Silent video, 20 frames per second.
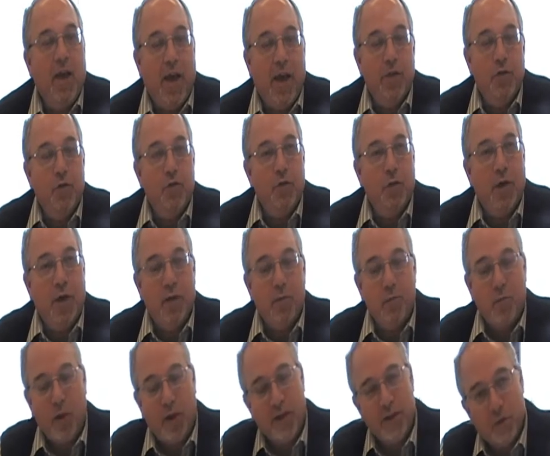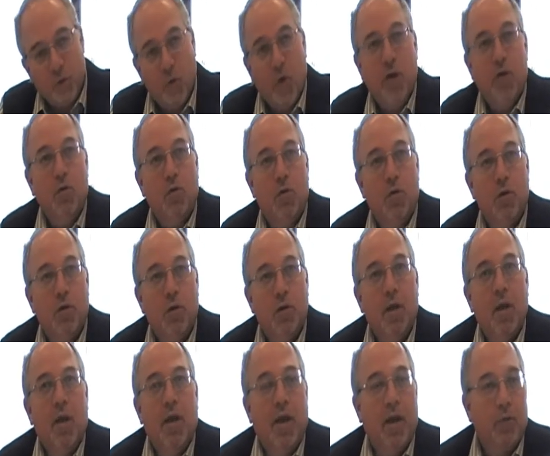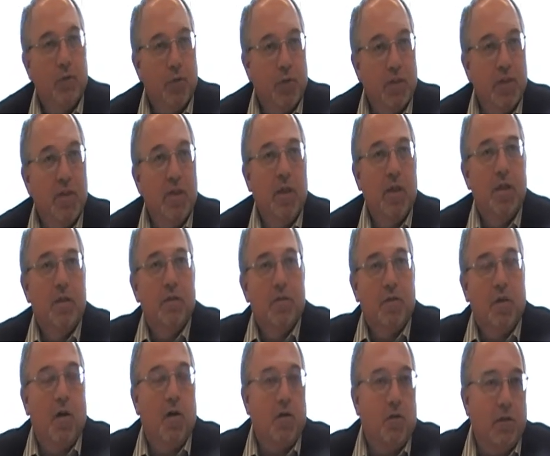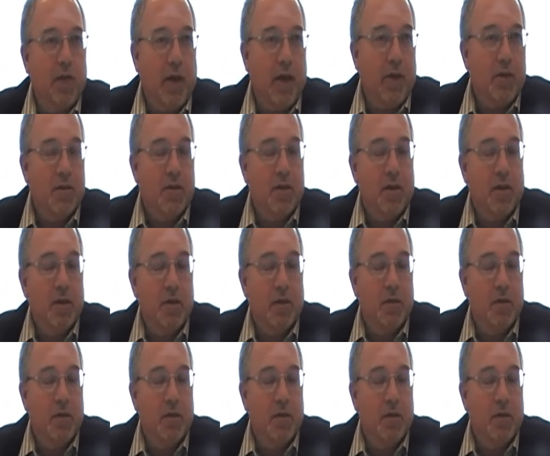and you can place one order and receive all that